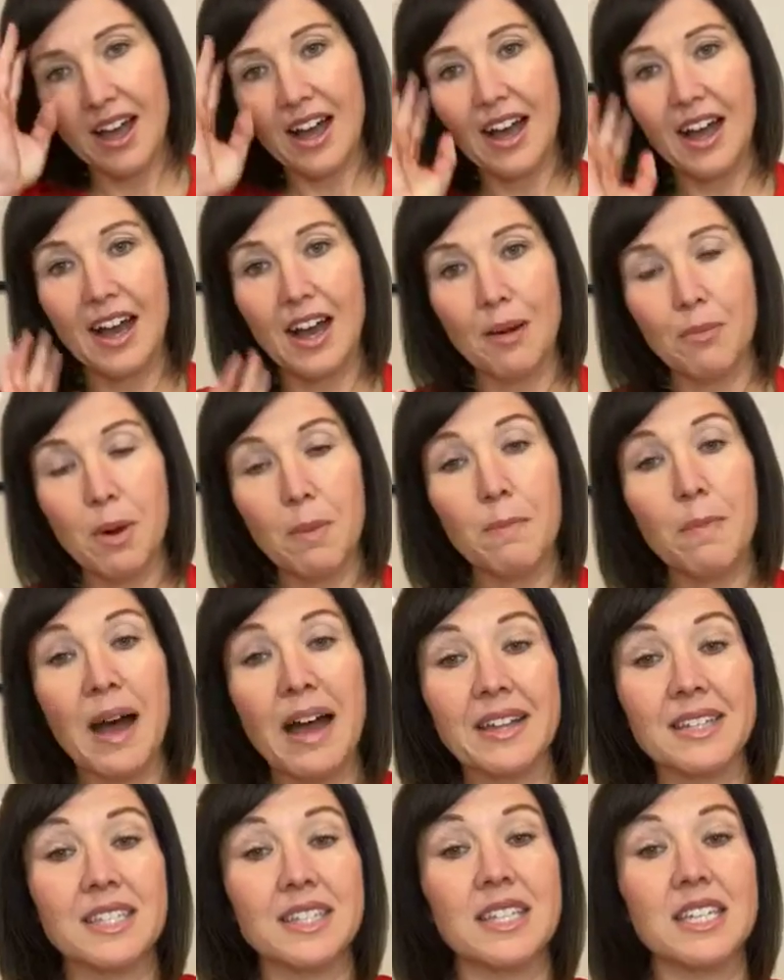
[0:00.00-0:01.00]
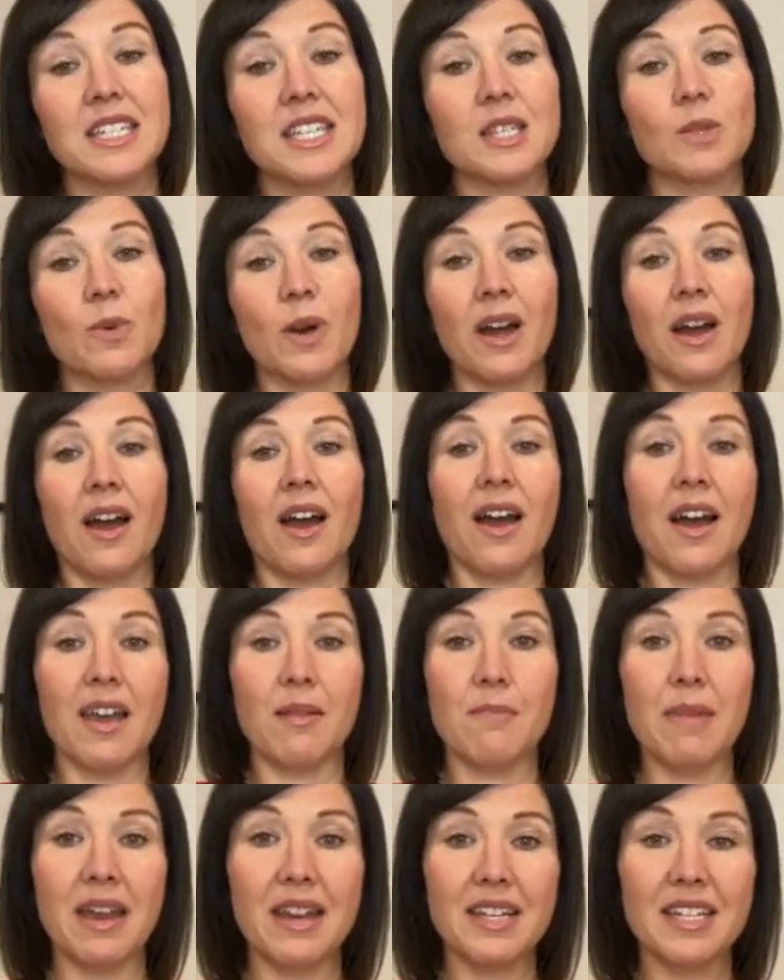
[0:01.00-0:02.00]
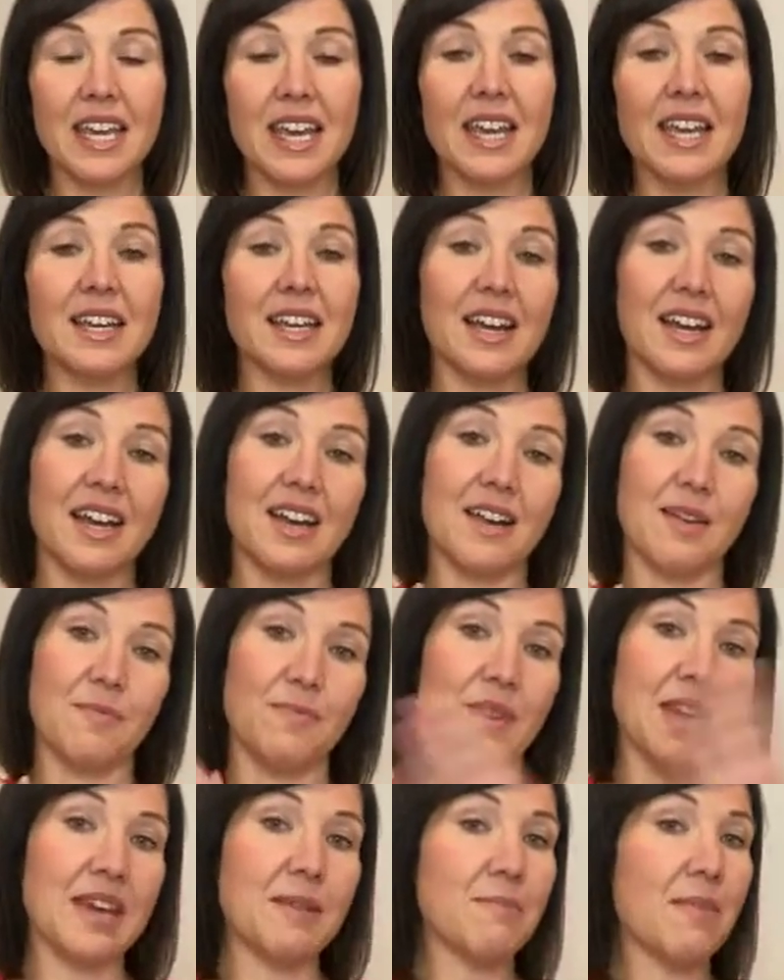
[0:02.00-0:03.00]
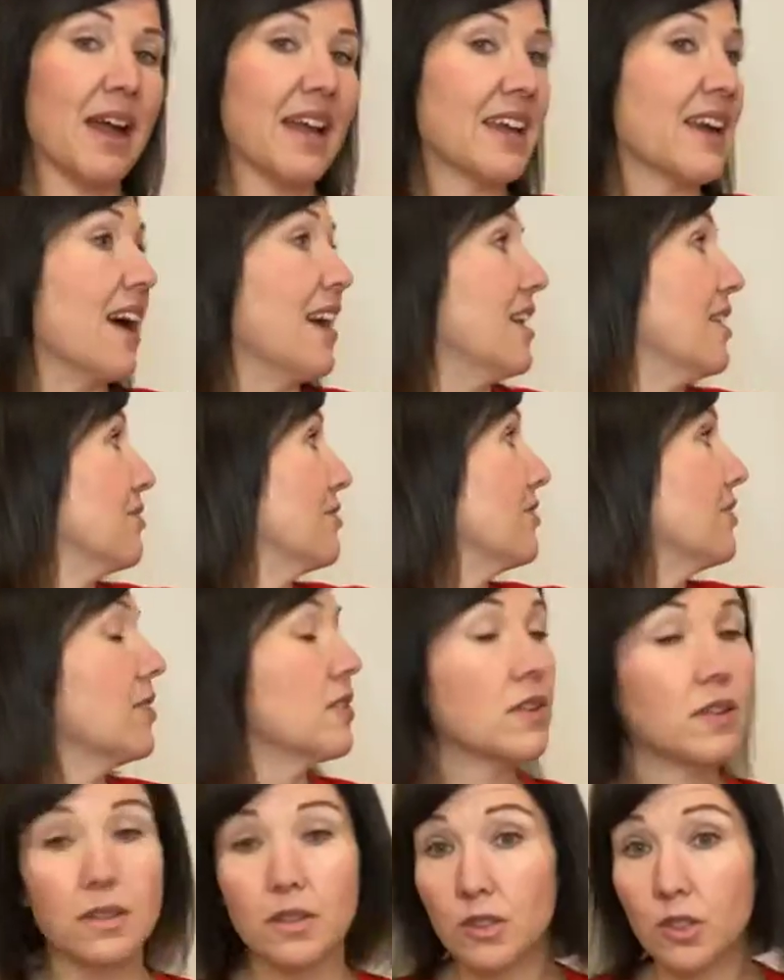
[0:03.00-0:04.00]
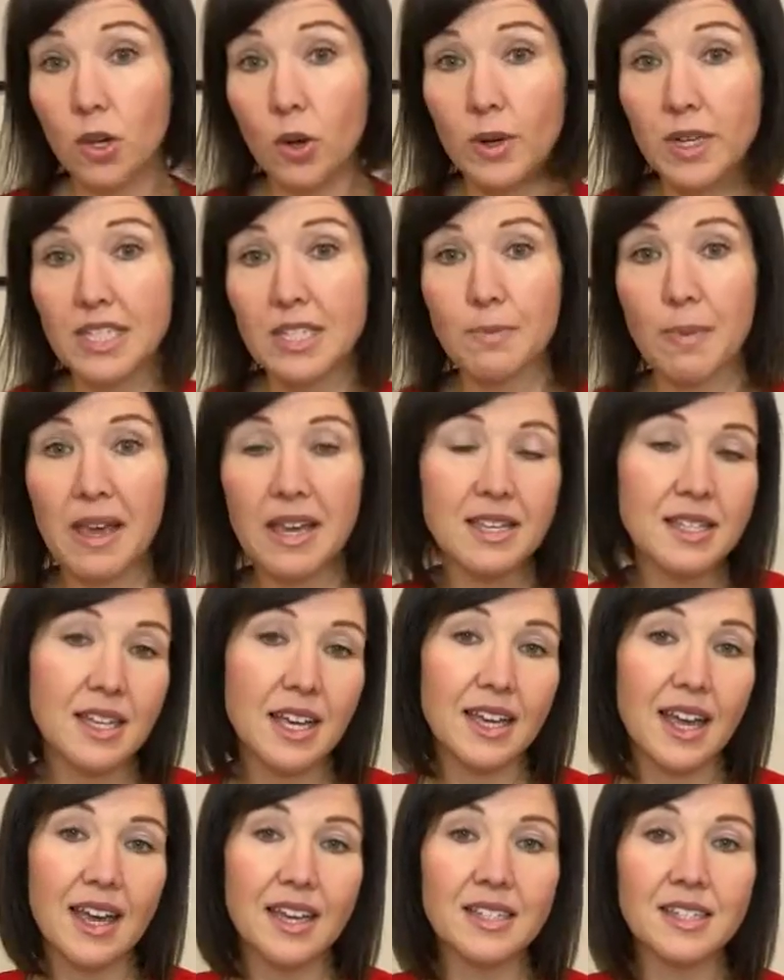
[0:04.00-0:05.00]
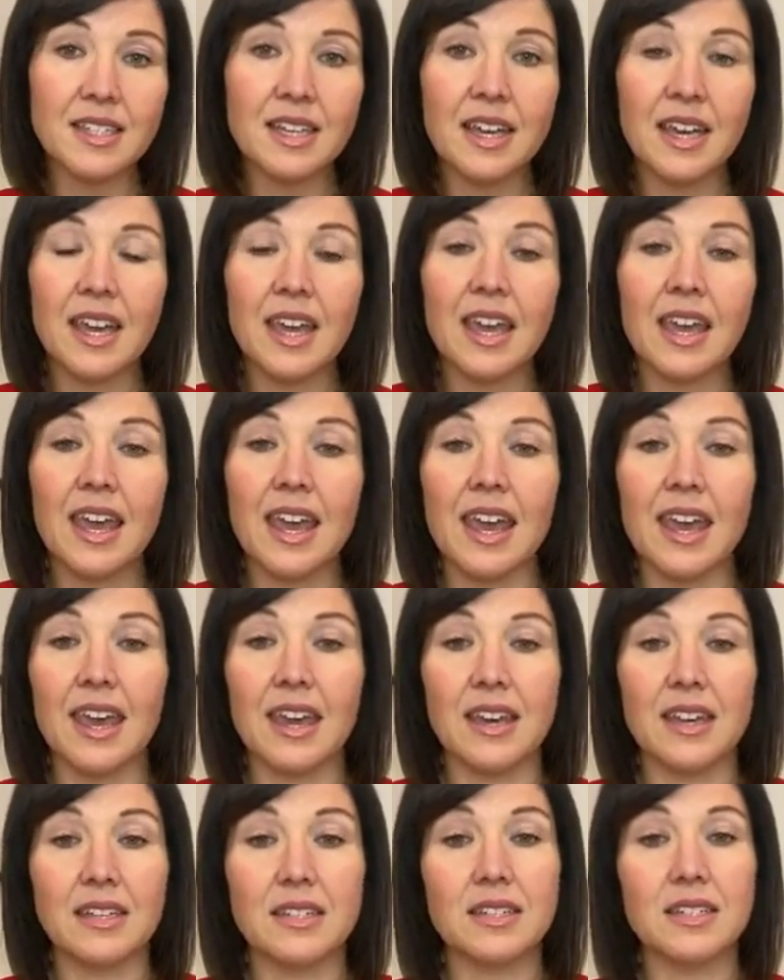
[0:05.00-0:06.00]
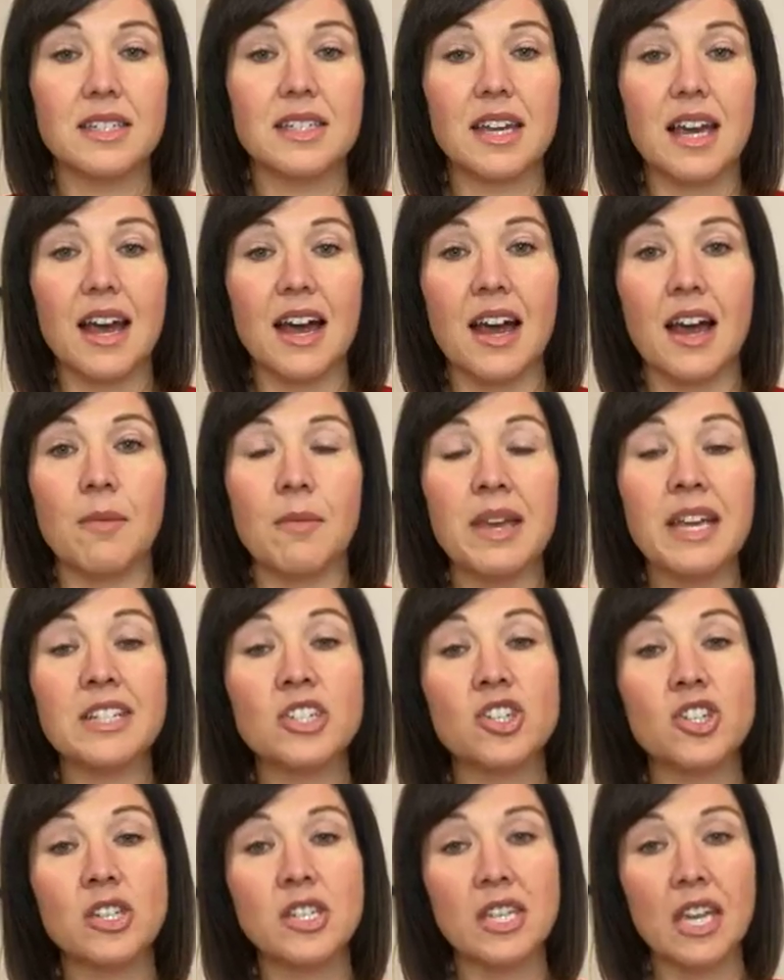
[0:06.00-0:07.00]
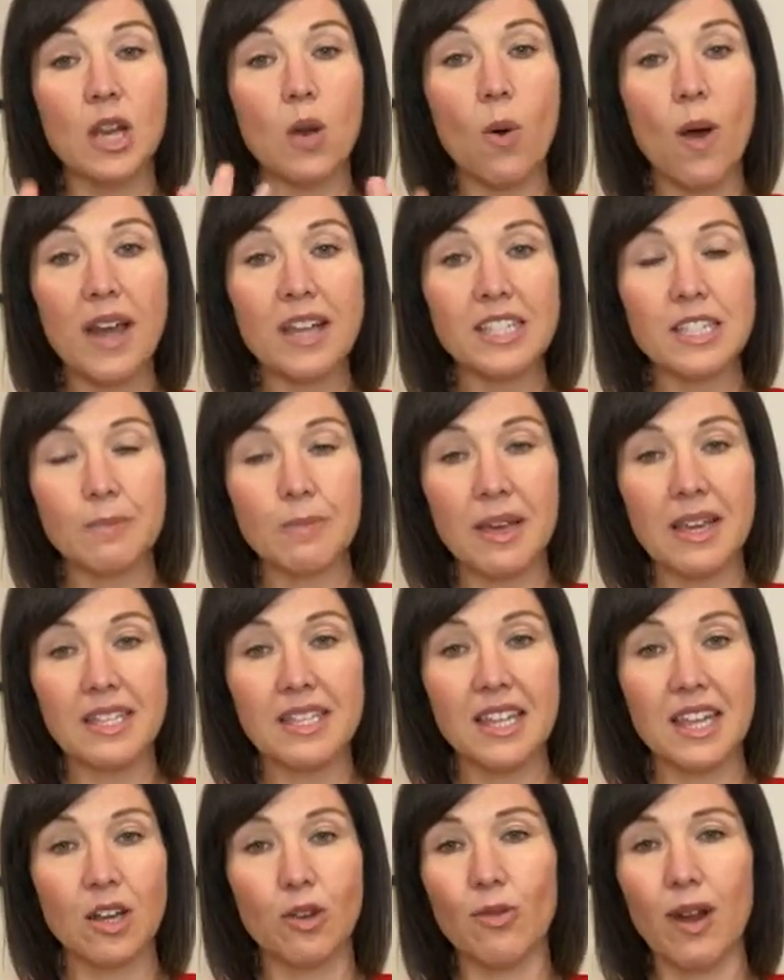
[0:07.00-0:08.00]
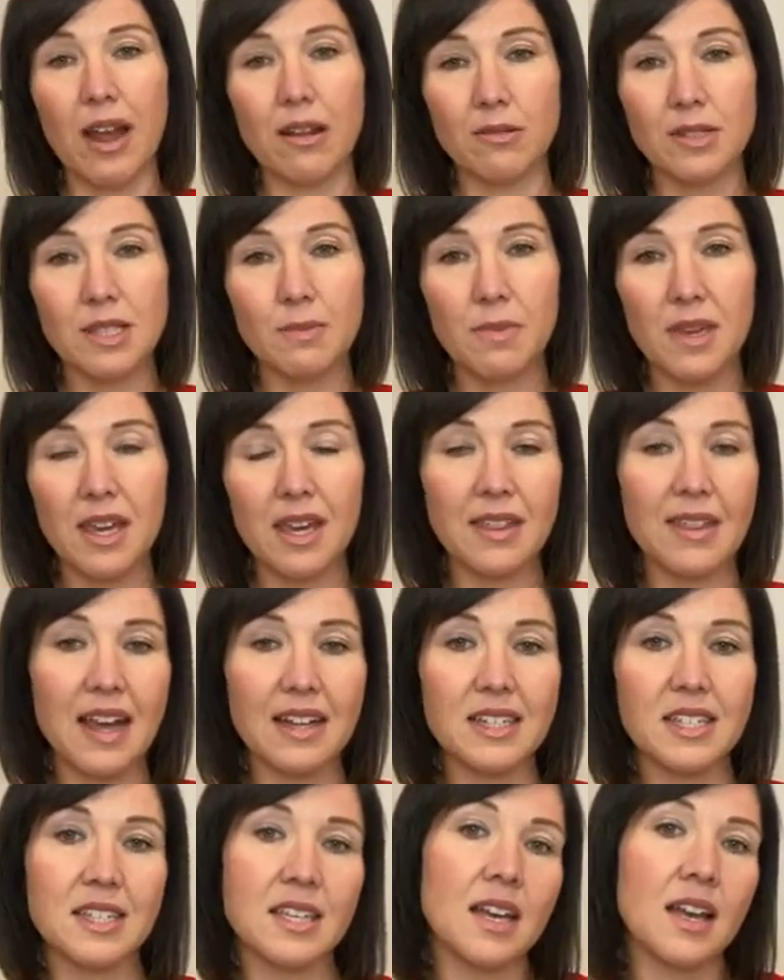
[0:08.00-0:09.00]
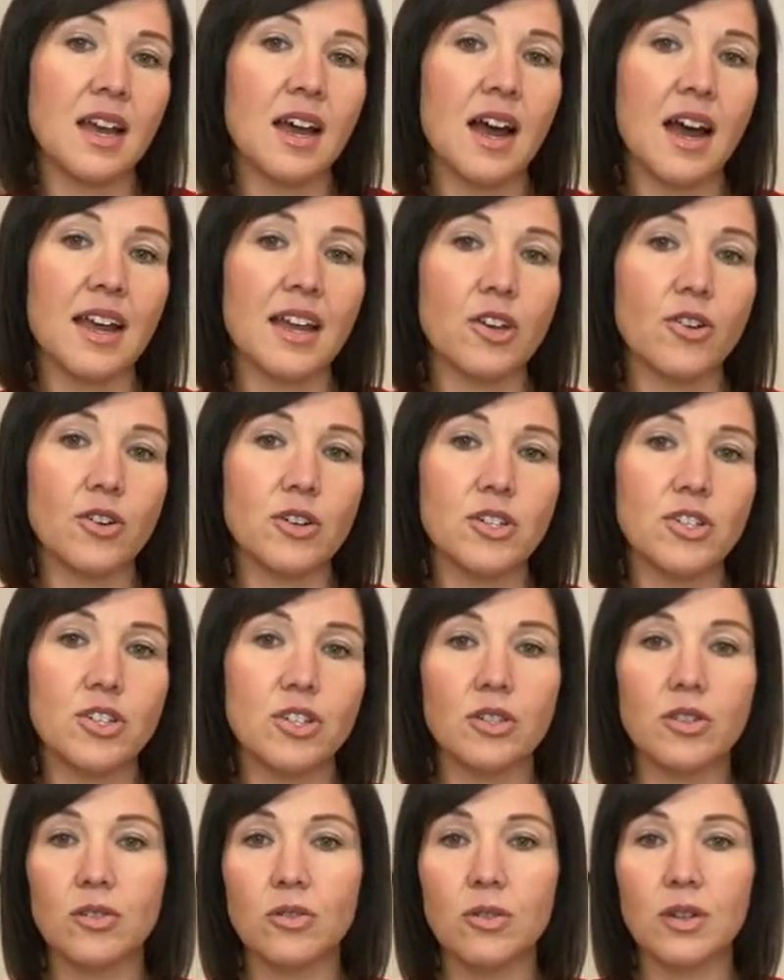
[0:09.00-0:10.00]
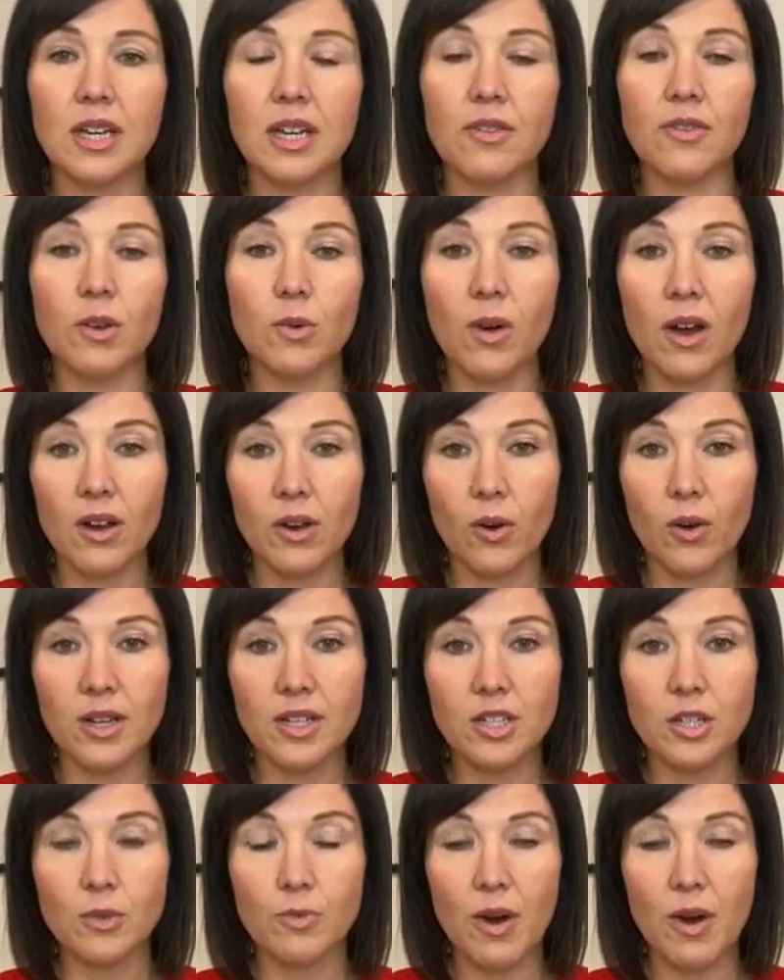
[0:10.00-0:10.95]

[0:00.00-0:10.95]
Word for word: Um, but this is where I meditate um, in my kind of yoga space, I guess and um, it's just a quiet space that grounds me and that's i encourage you if you are going to